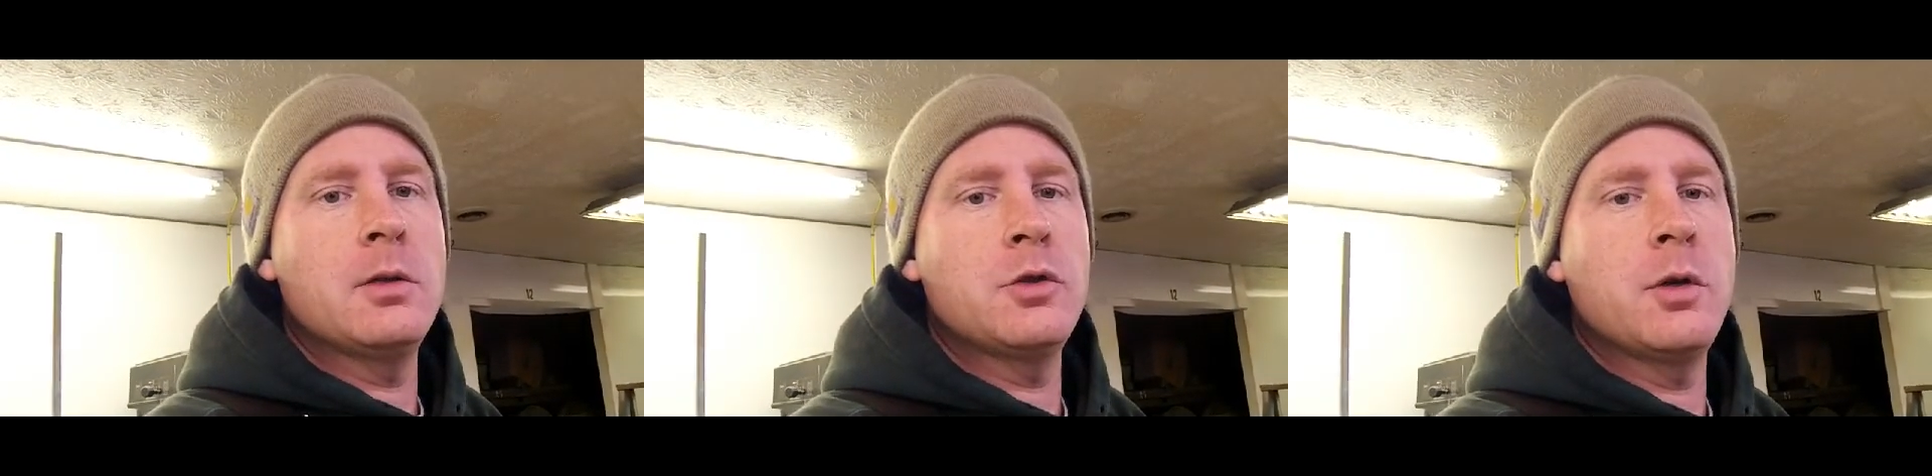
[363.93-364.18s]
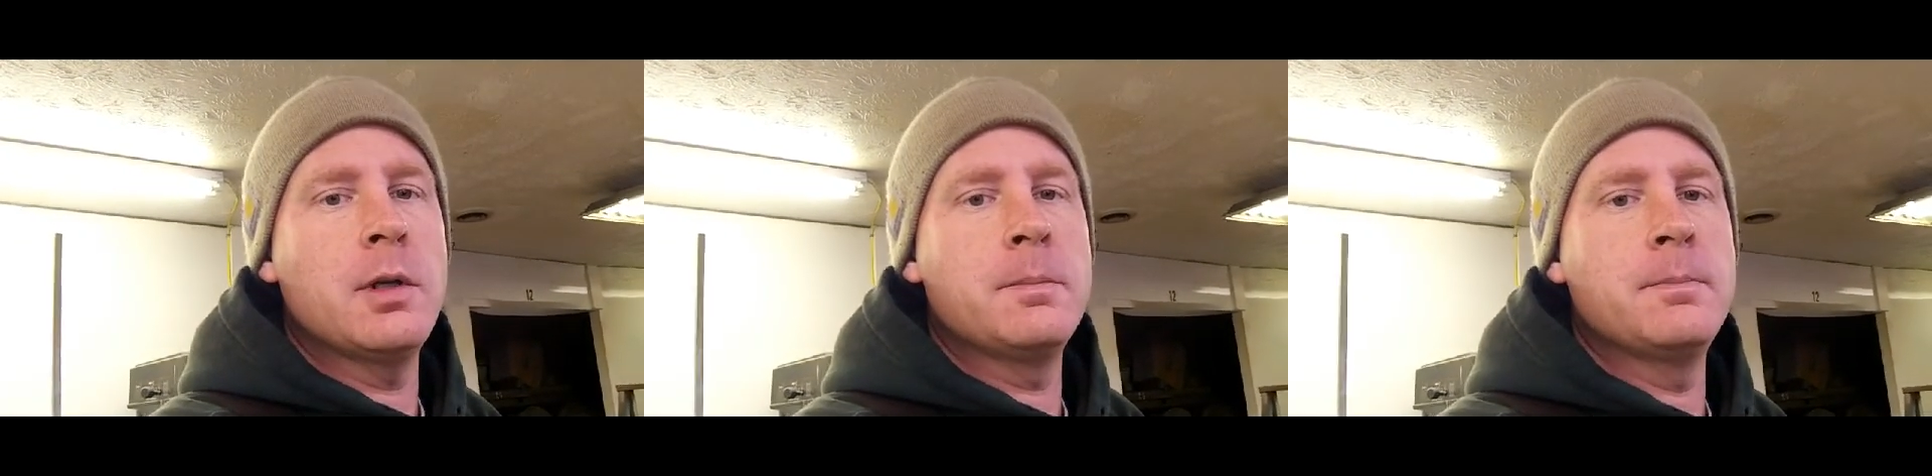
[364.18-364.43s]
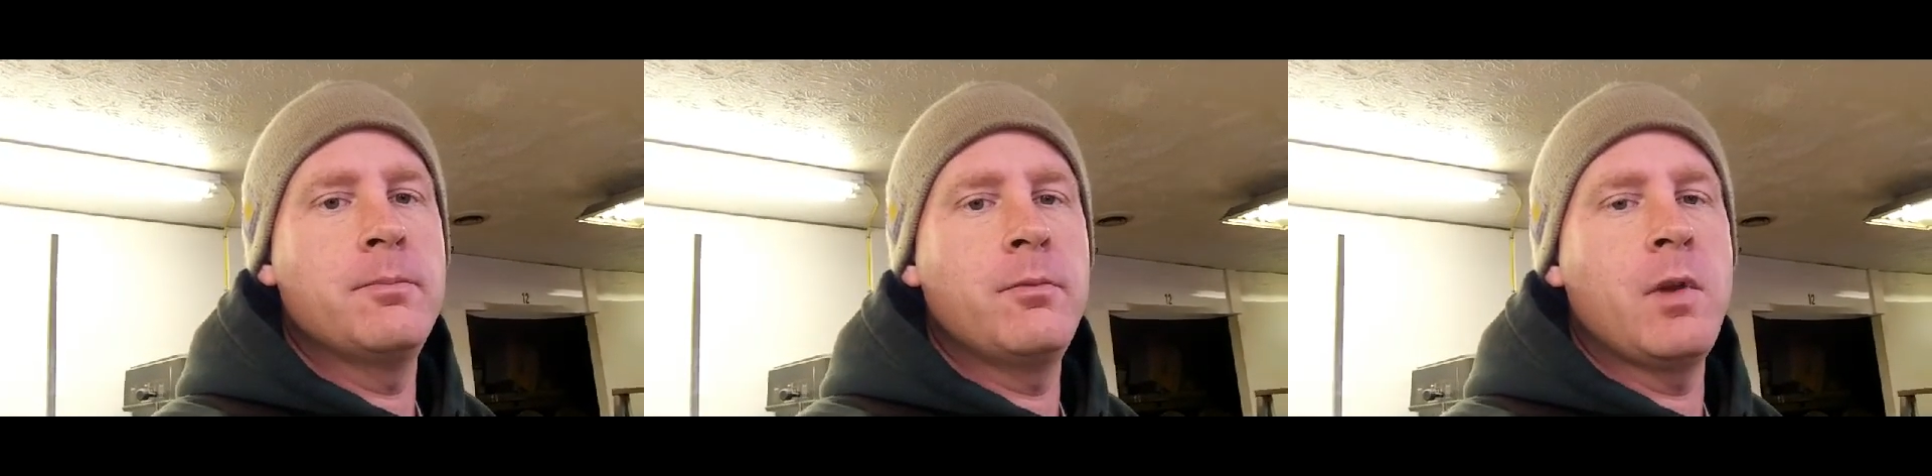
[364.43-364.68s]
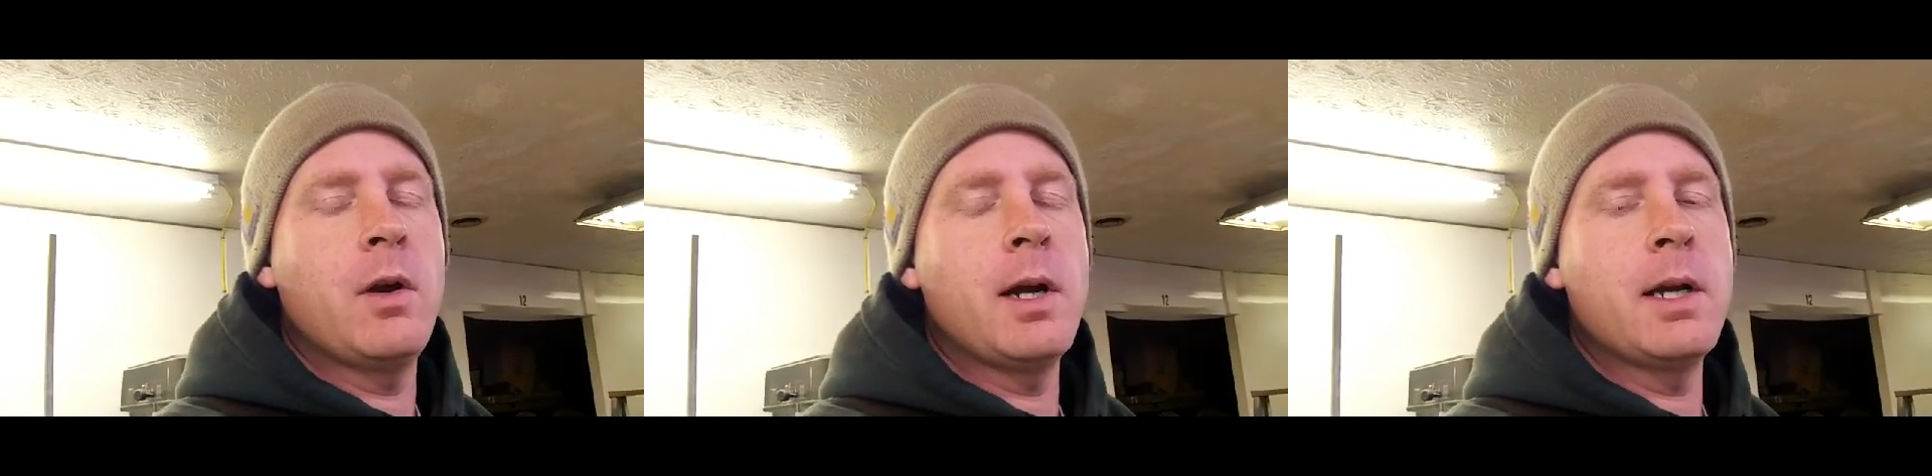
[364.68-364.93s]
show you.
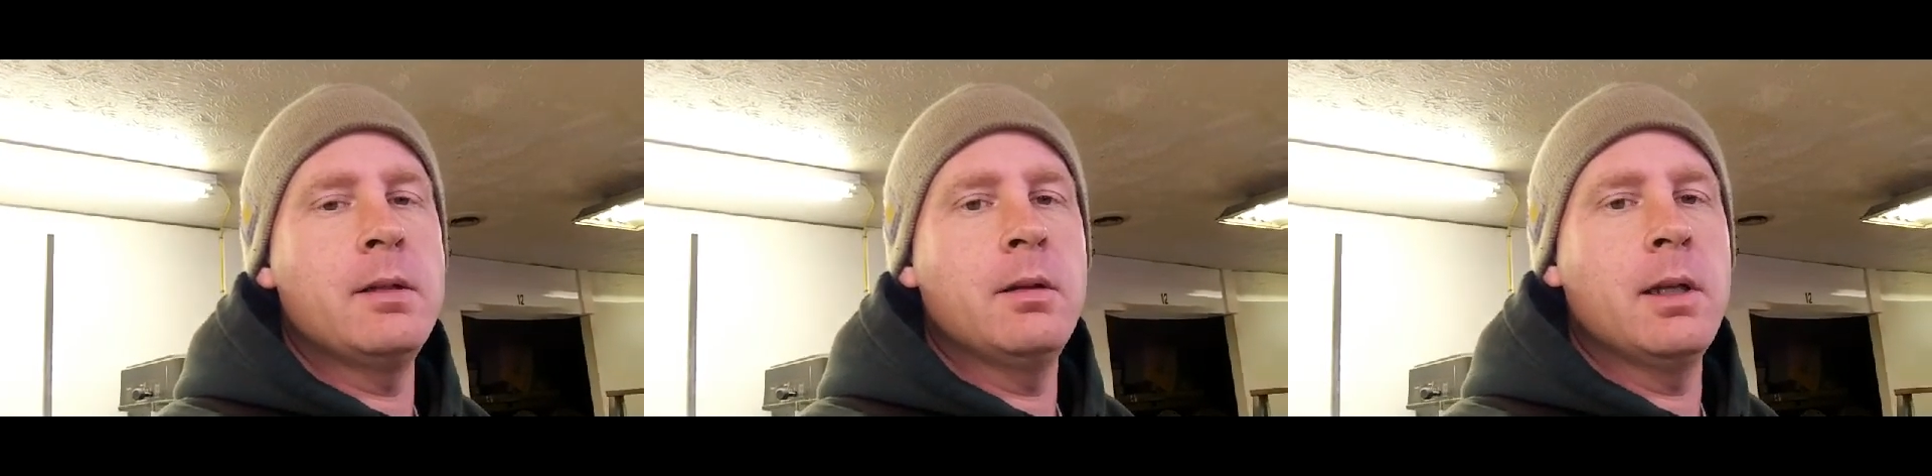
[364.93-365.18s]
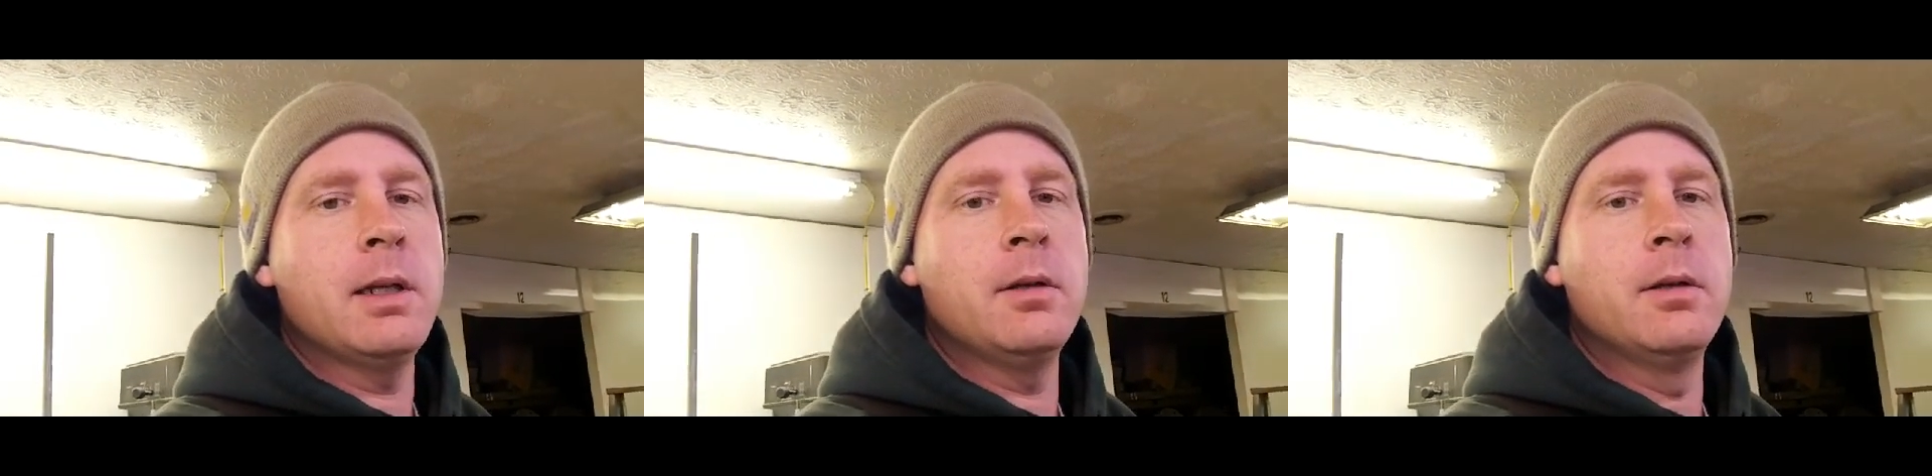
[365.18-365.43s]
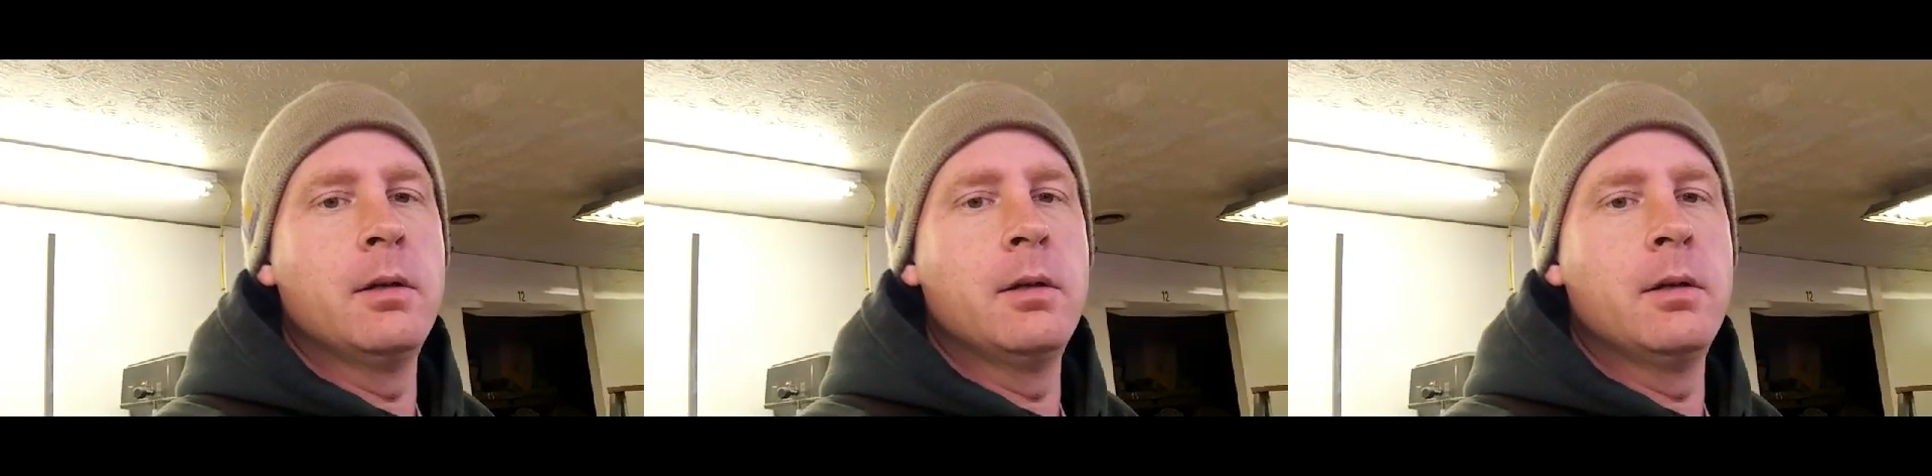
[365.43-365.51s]
Alright, later.